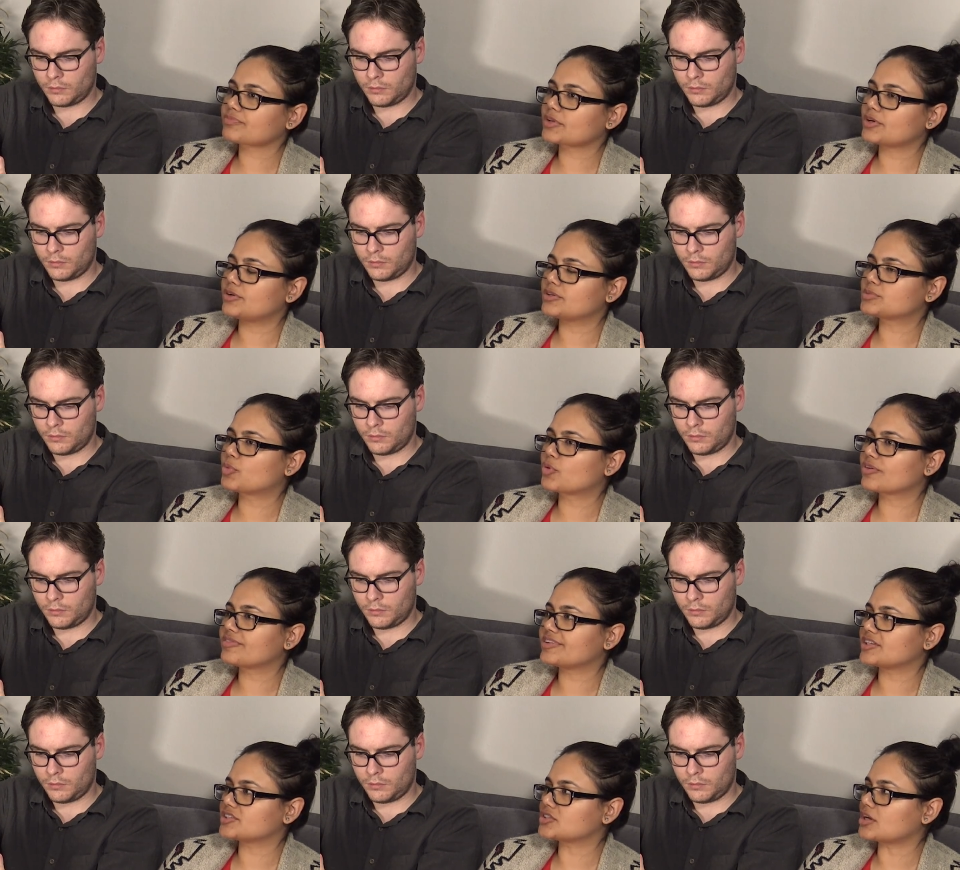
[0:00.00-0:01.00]
Speaker 1: You know, it's more of
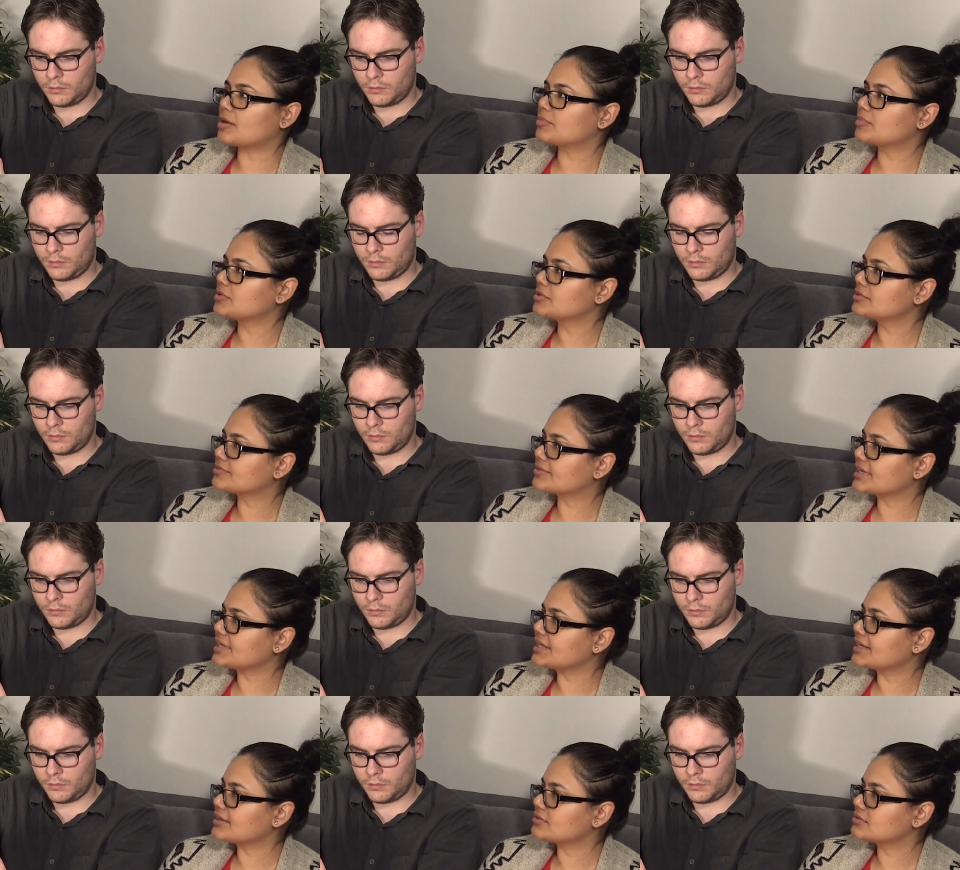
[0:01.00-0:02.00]
an ensemble right
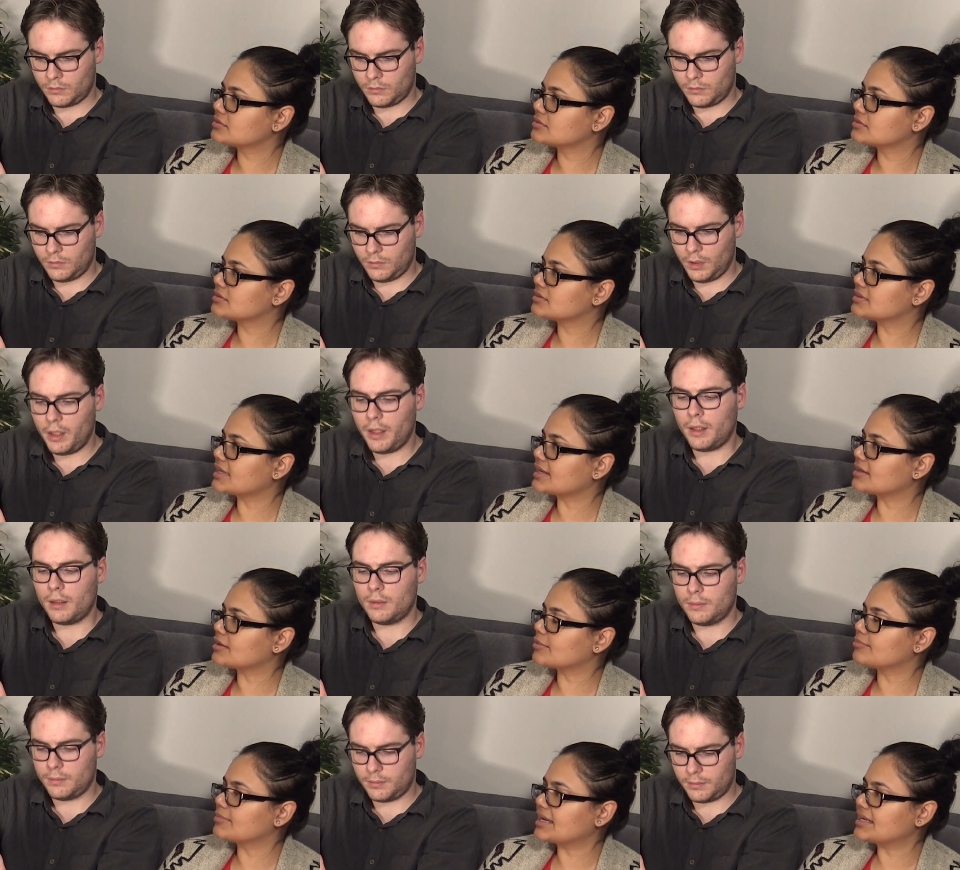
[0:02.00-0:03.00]
now.
Speaker 2: Than
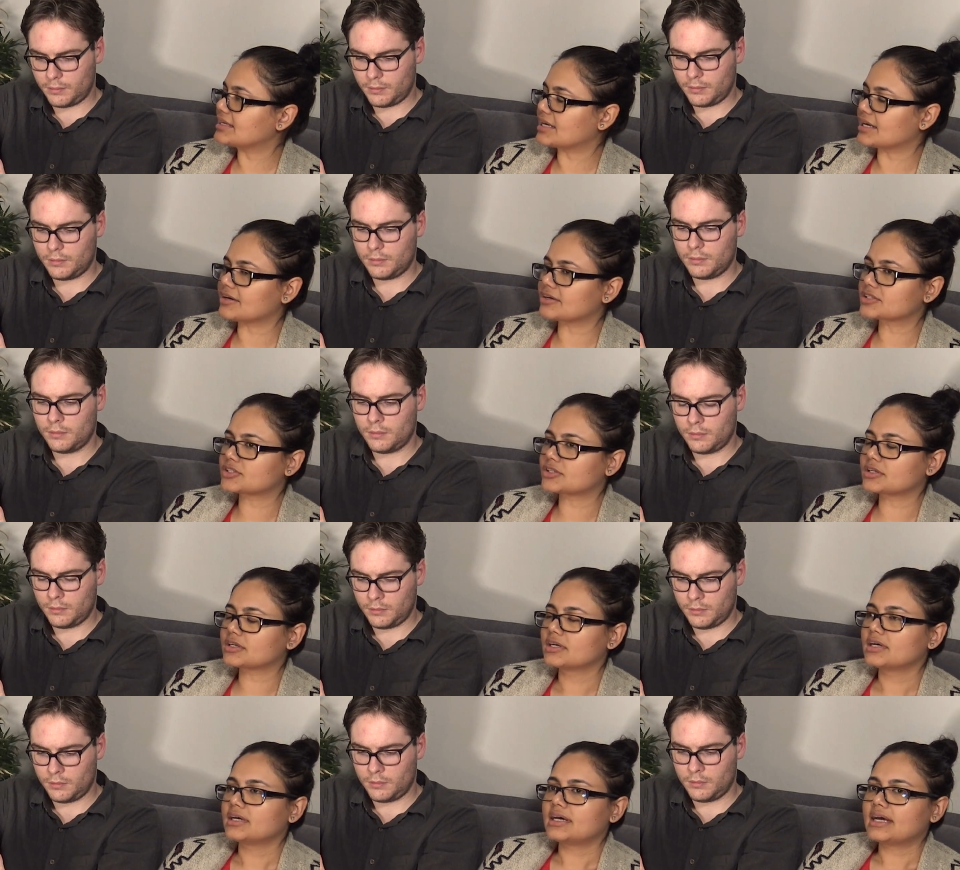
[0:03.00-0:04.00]
a main character,
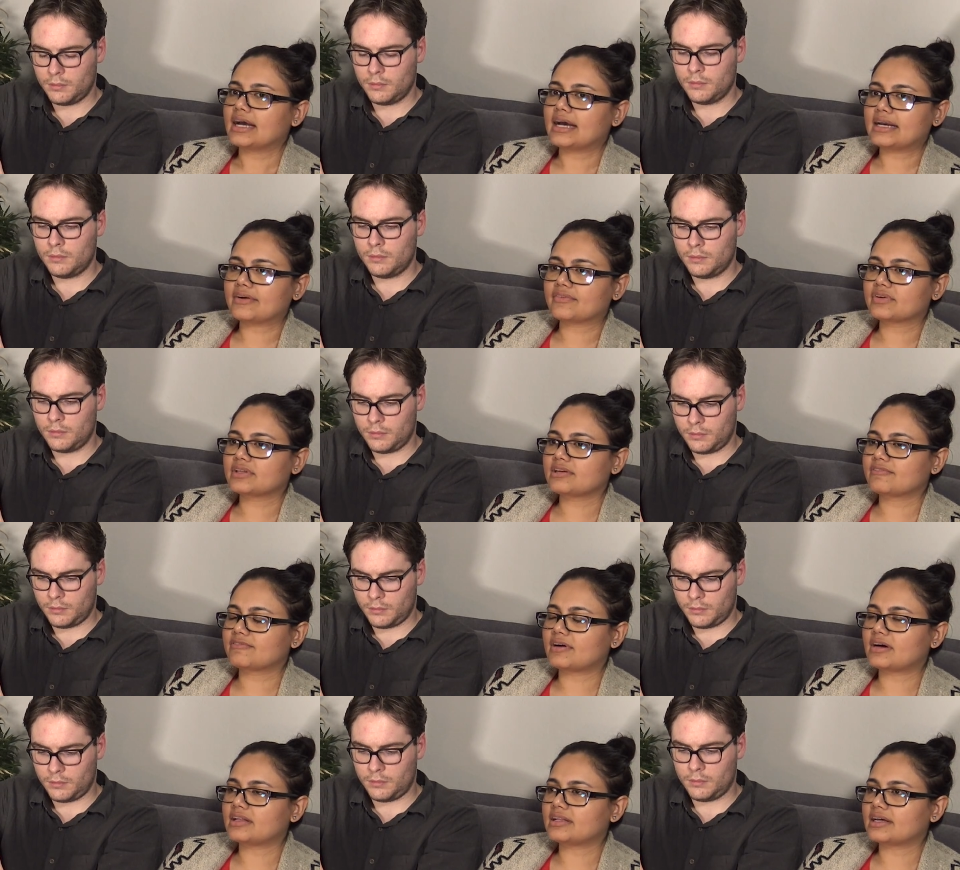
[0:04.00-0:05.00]
Speaker 1: and I really
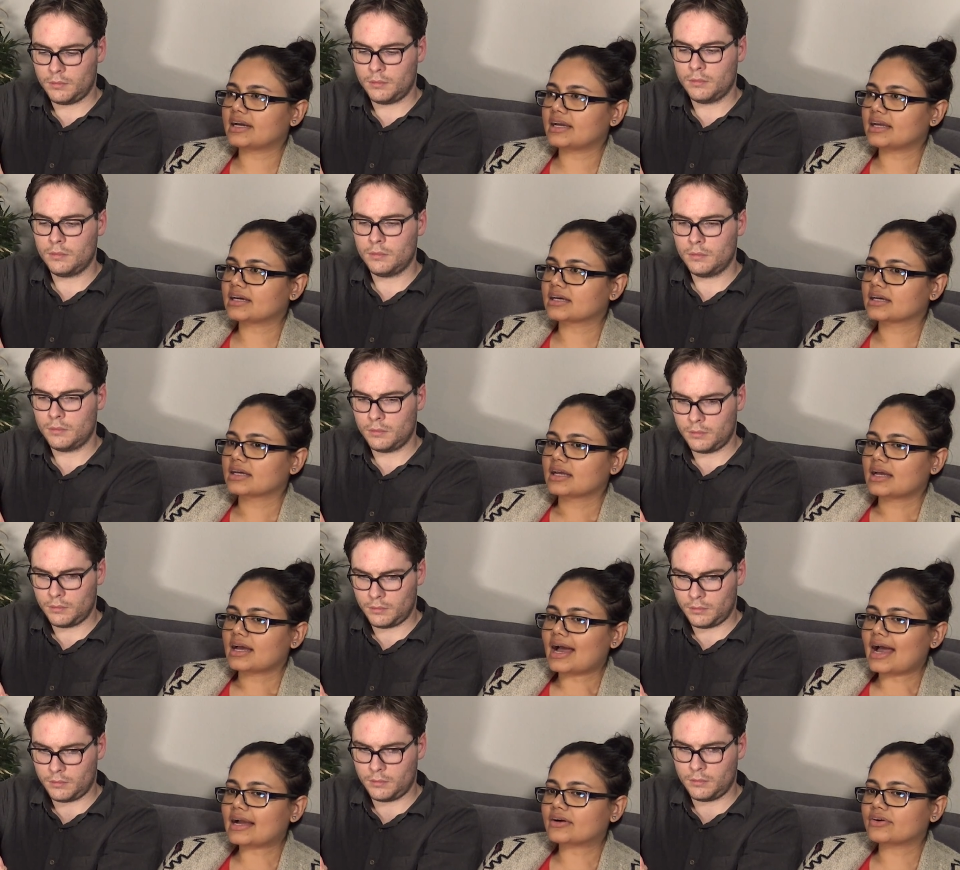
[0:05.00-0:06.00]
felt like
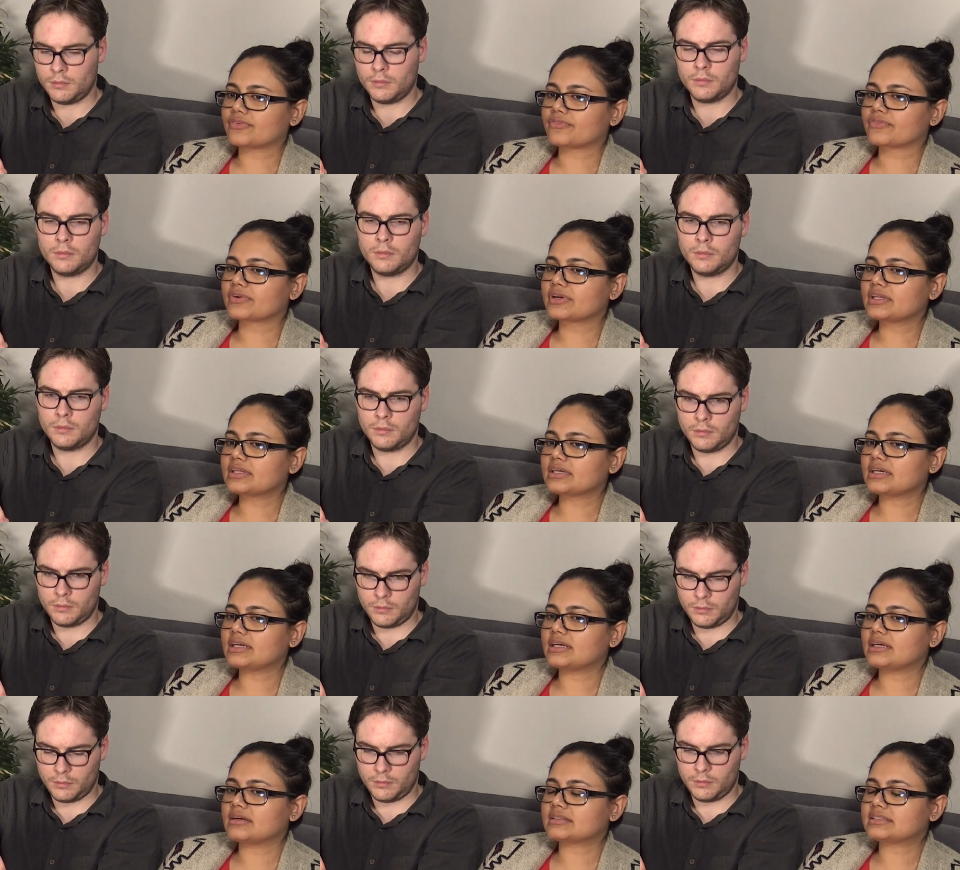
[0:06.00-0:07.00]
I could
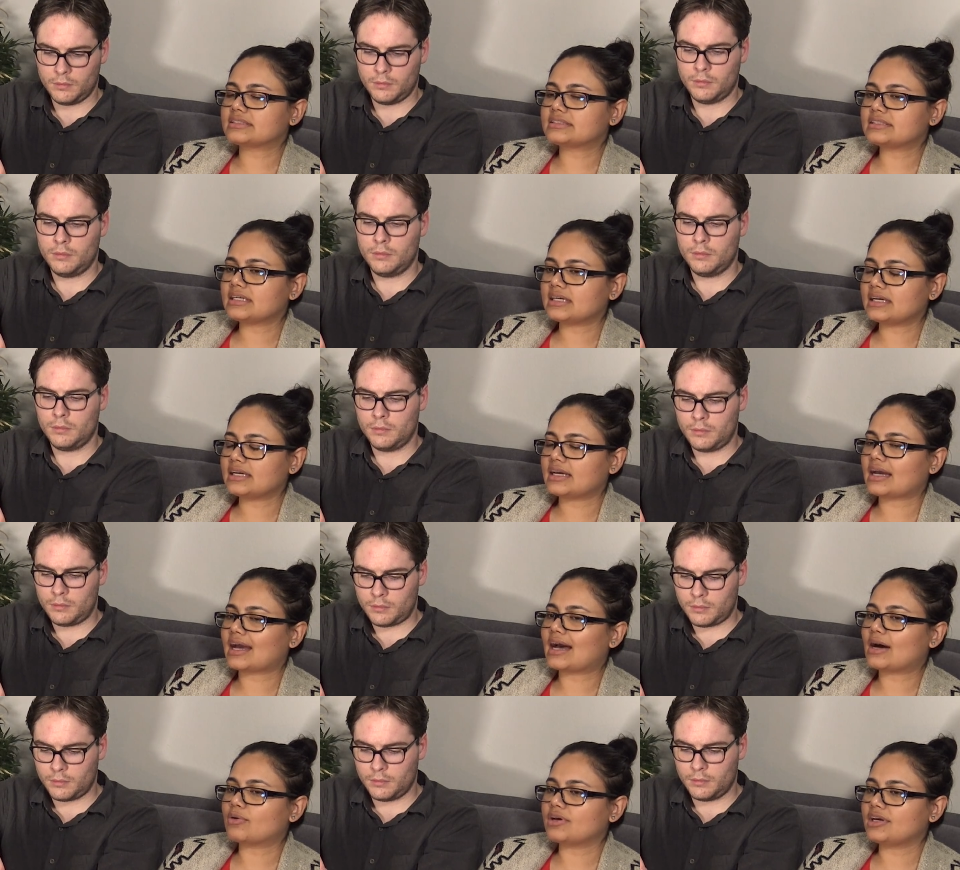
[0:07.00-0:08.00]
really see how